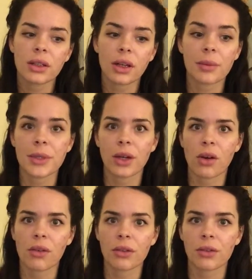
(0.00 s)
come down
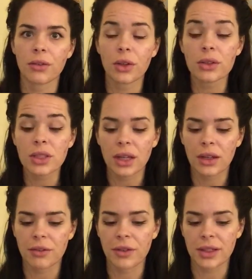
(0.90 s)
off of those
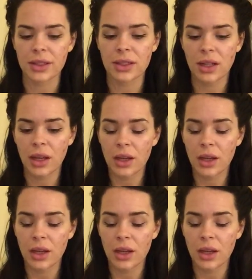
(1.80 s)
side effects.